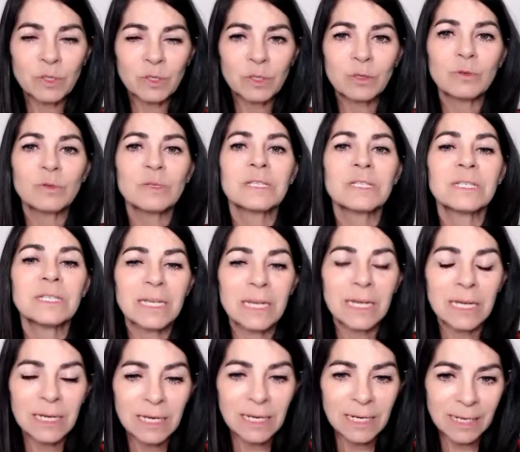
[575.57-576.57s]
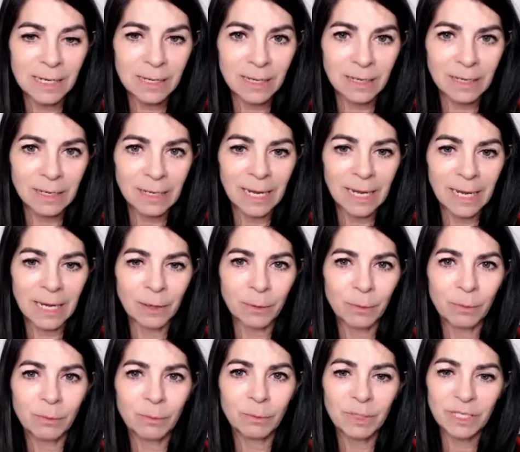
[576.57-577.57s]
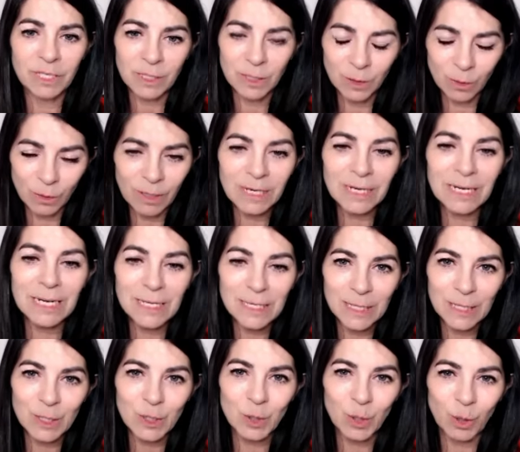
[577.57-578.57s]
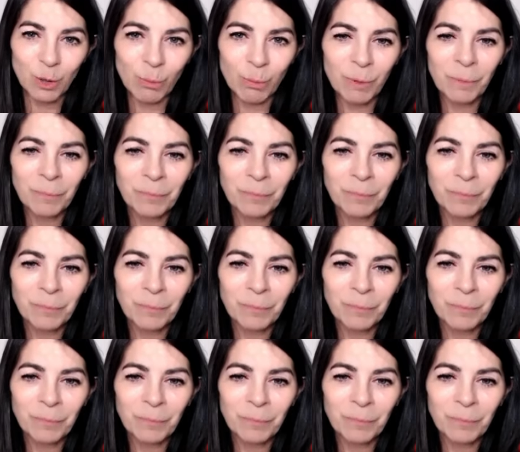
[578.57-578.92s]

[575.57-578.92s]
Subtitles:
to stay in the now, which is not an easy job,